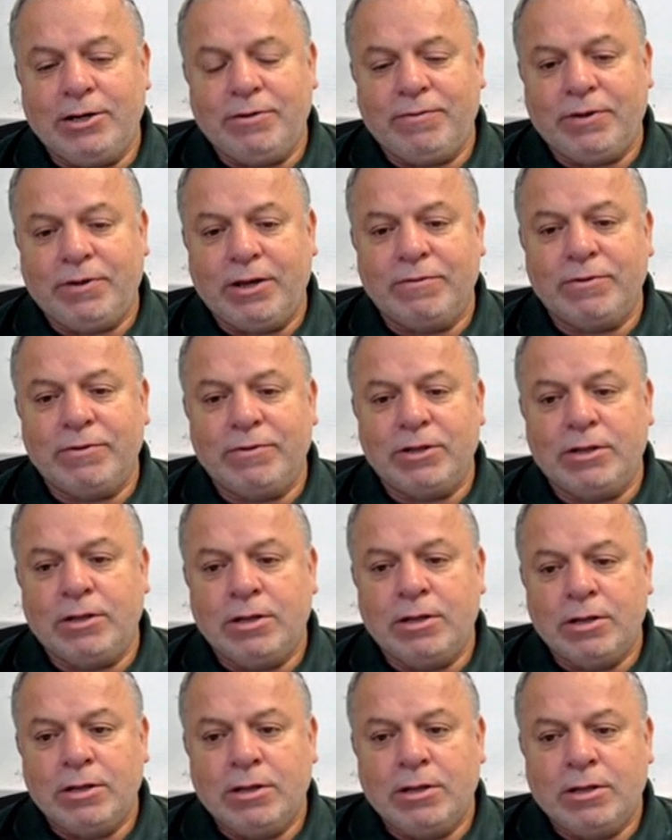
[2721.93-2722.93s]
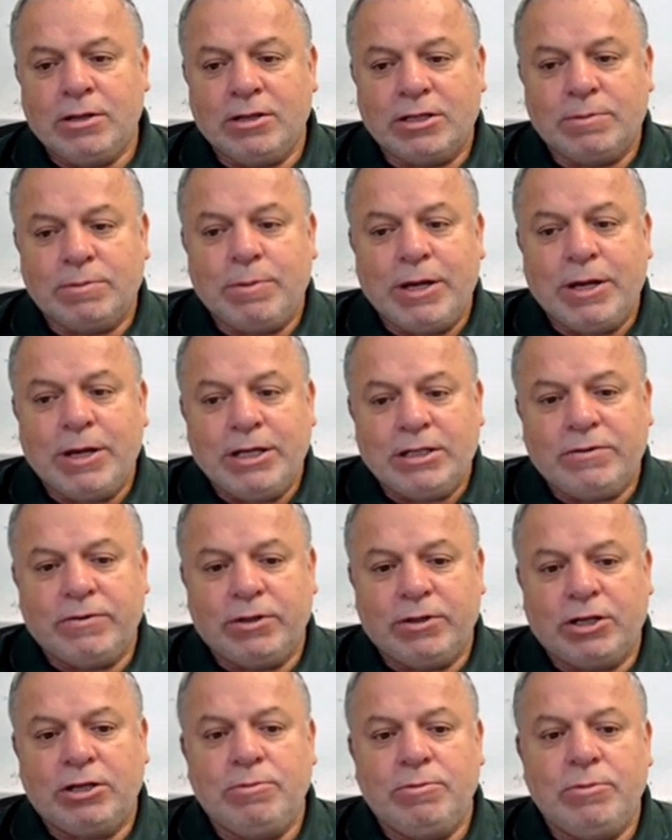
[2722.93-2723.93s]
and you've given the space
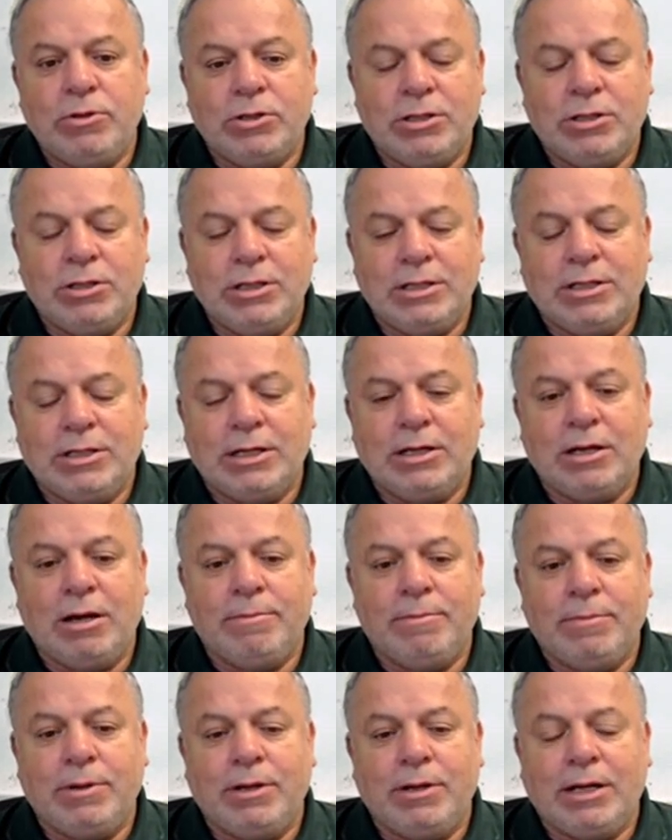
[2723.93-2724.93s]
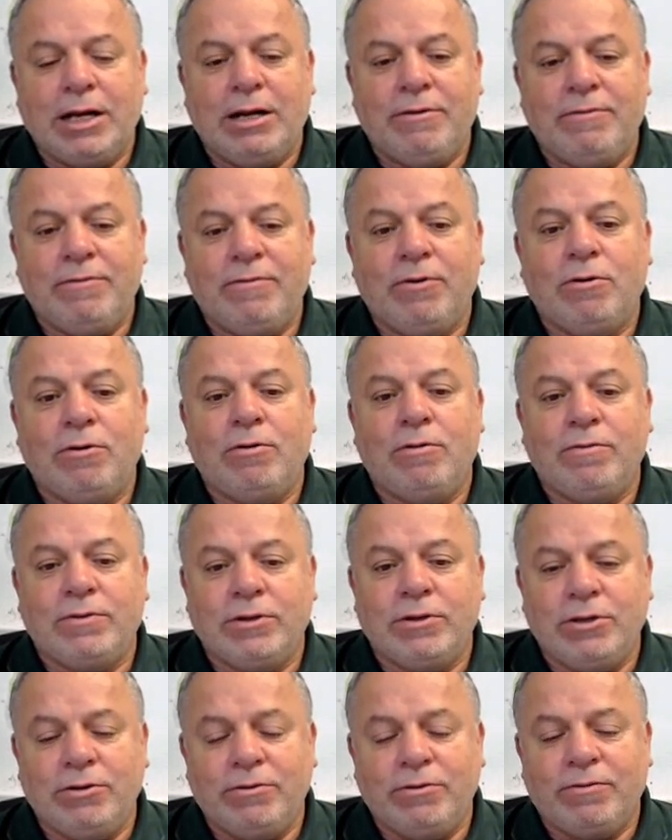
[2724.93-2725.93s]
for the community to come and get
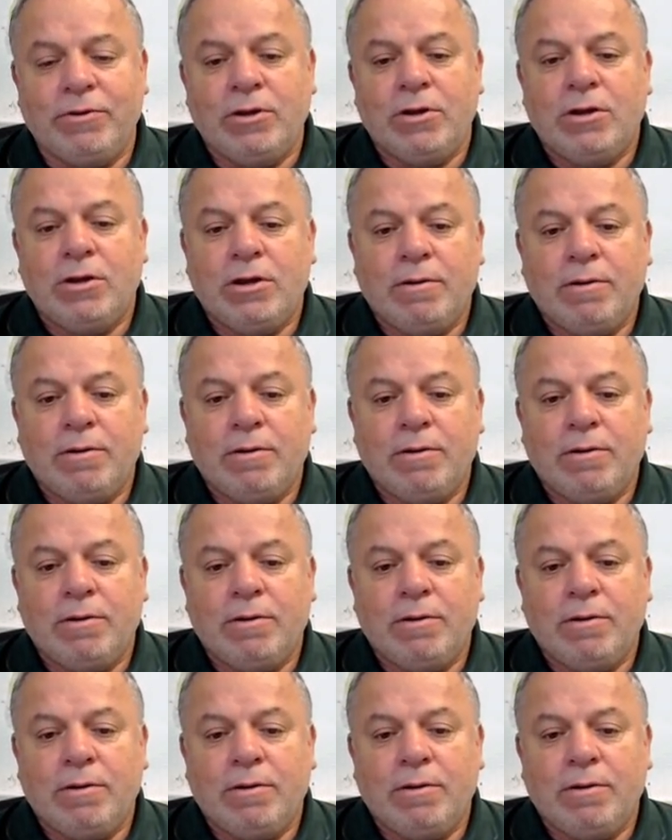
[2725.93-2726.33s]
involved and you've